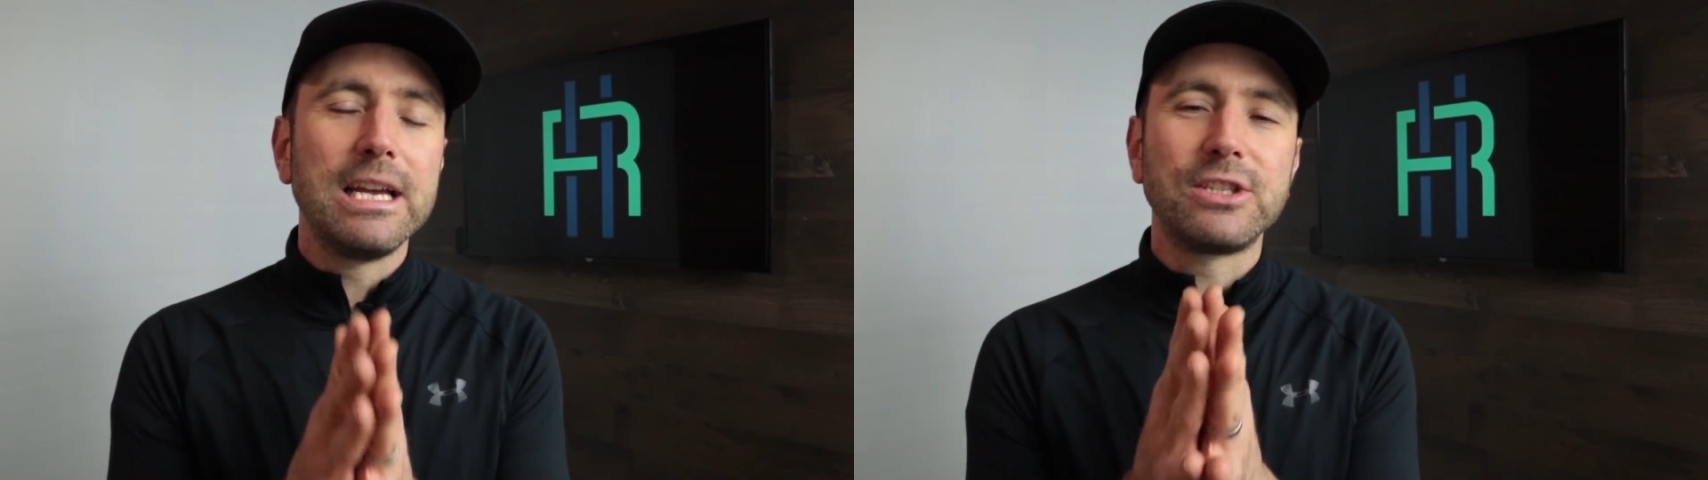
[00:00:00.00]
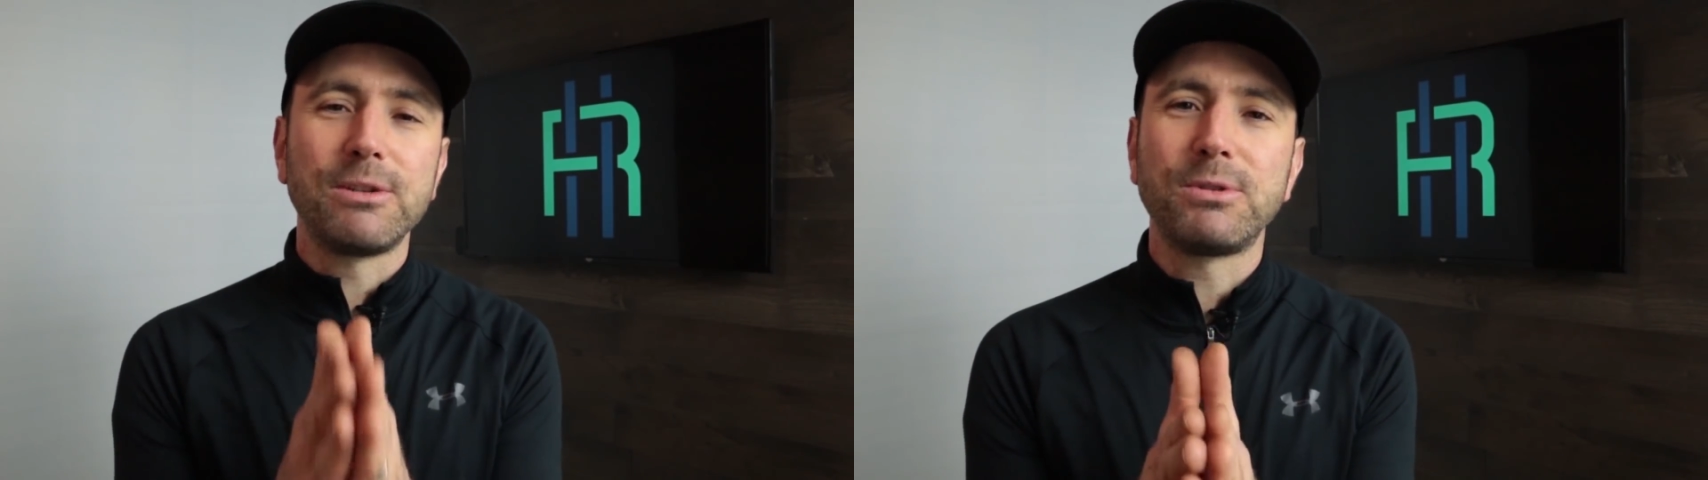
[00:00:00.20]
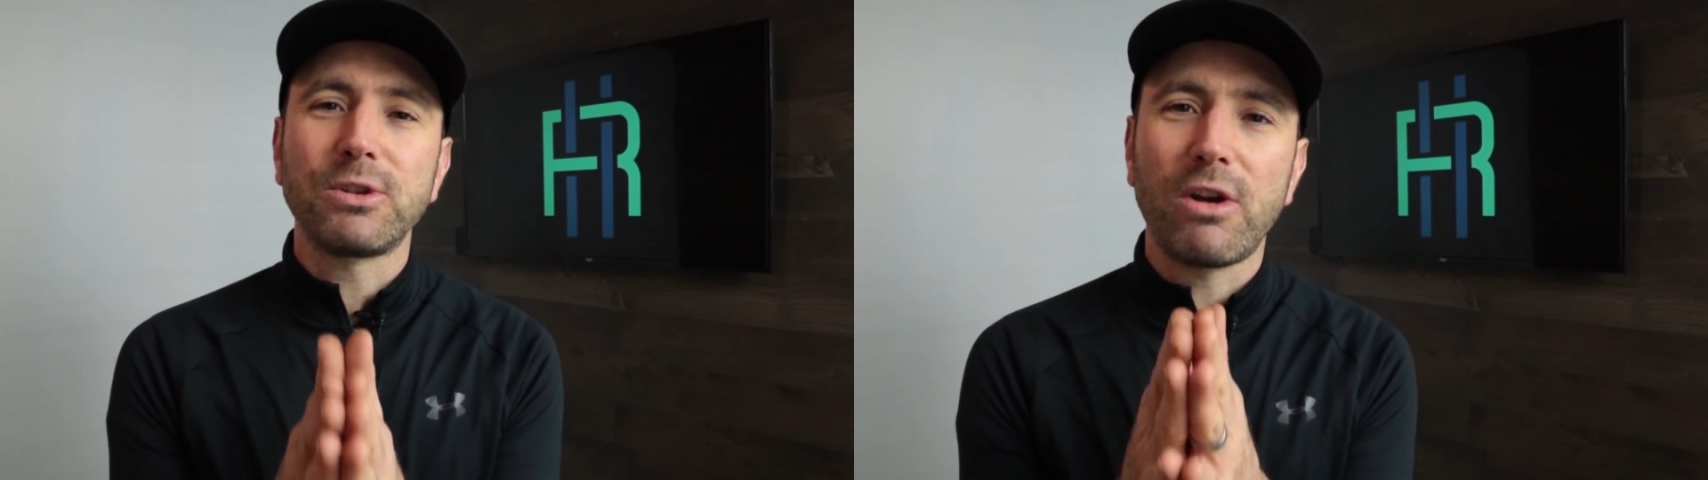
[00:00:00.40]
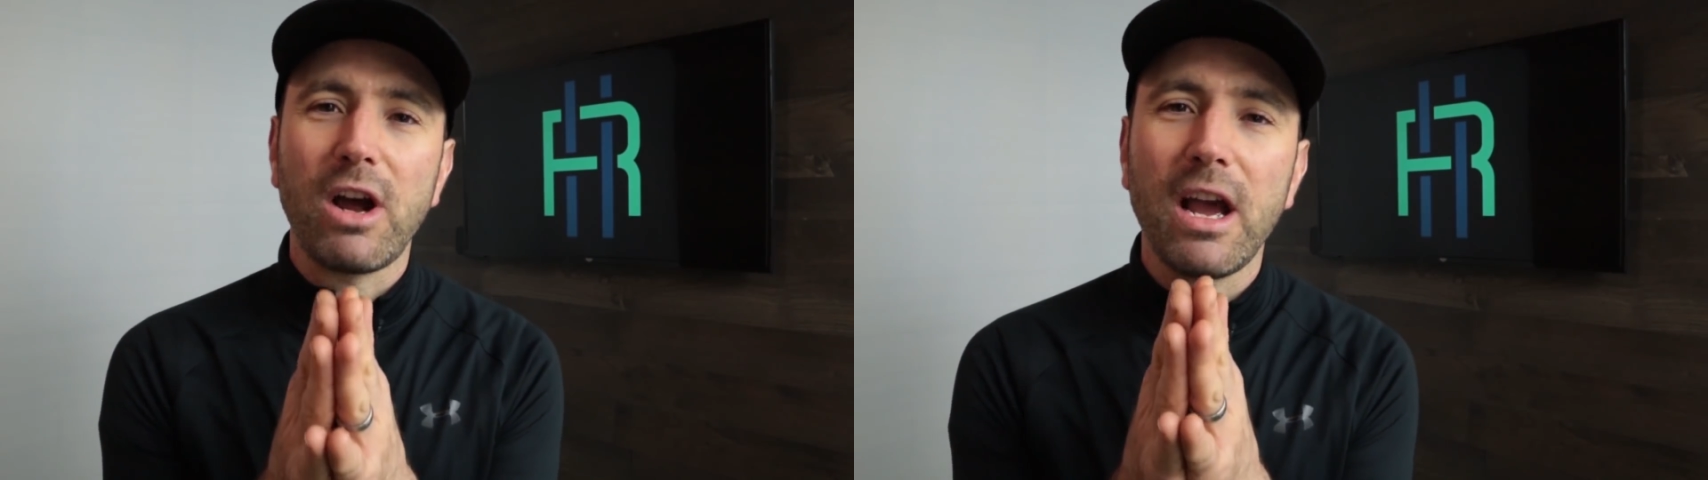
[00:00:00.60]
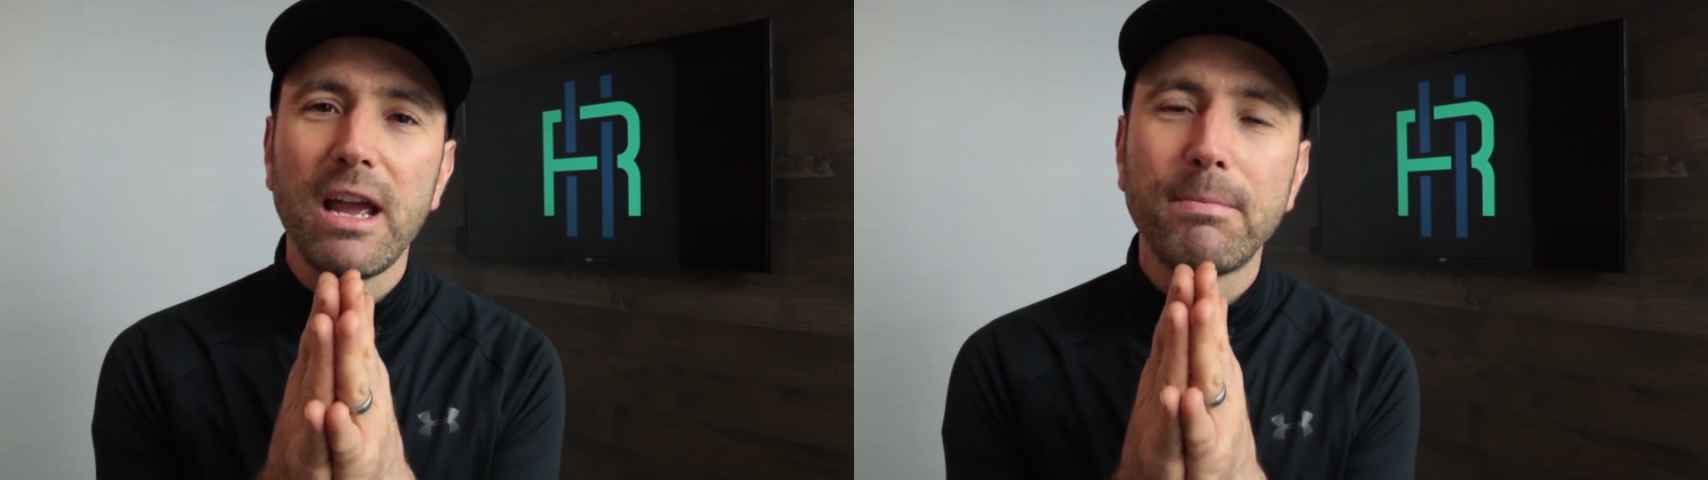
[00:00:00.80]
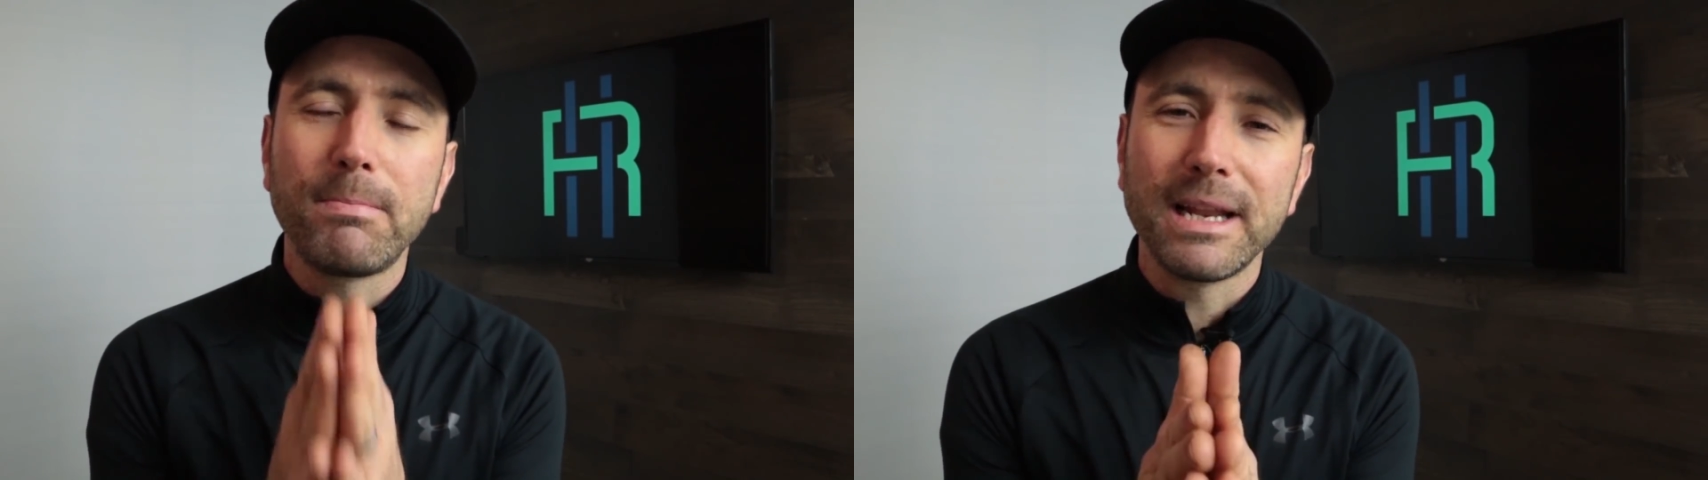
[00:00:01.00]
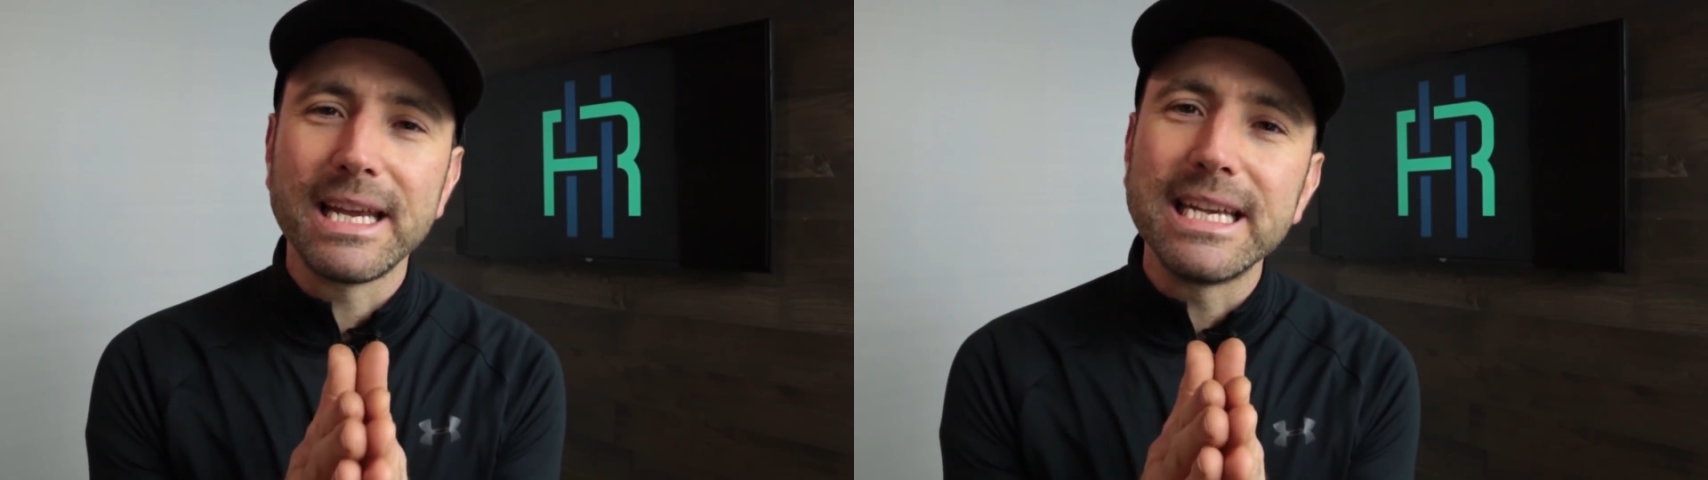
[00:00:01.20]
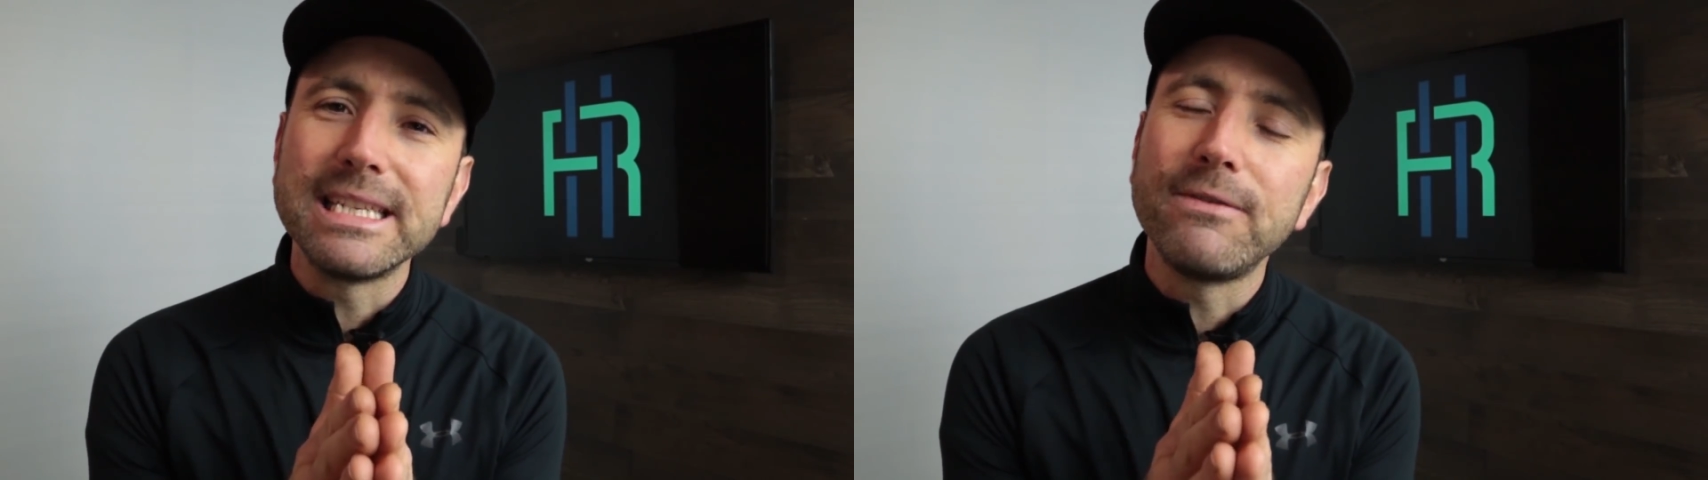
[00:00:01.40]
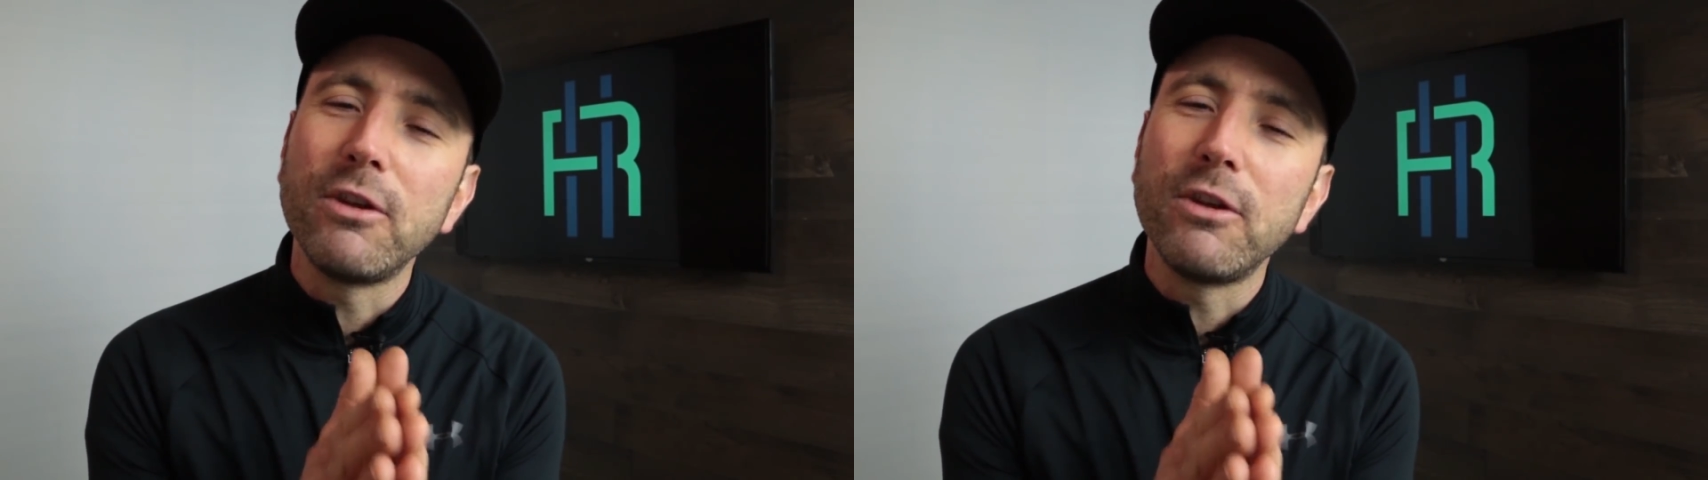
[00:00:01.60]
Subscribe, please.